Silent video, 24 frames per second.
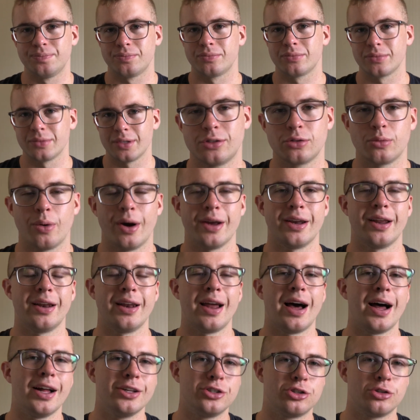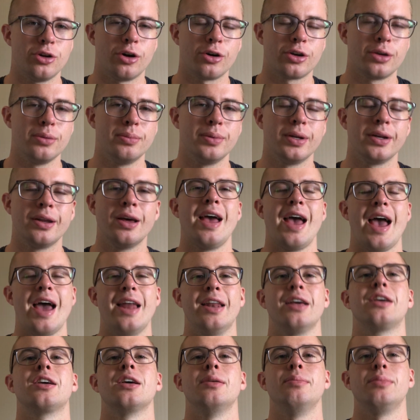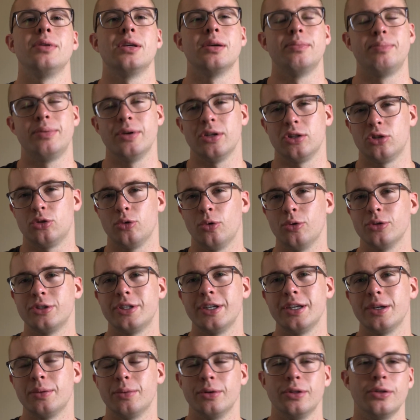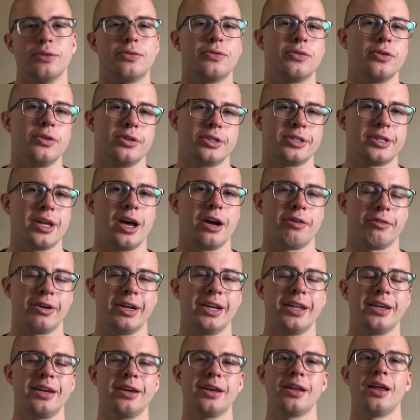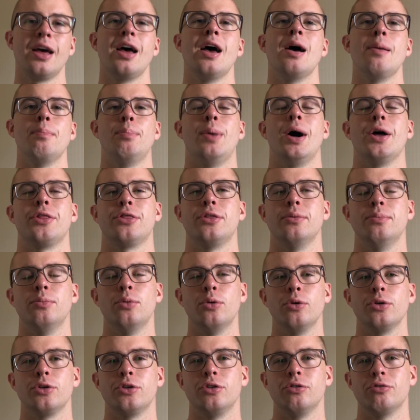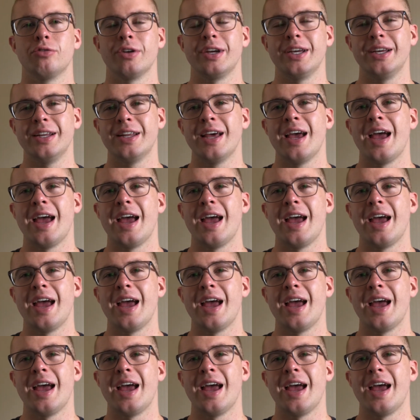It's quite a large document and it can be a bit daunting when you first start reading it, but the more you read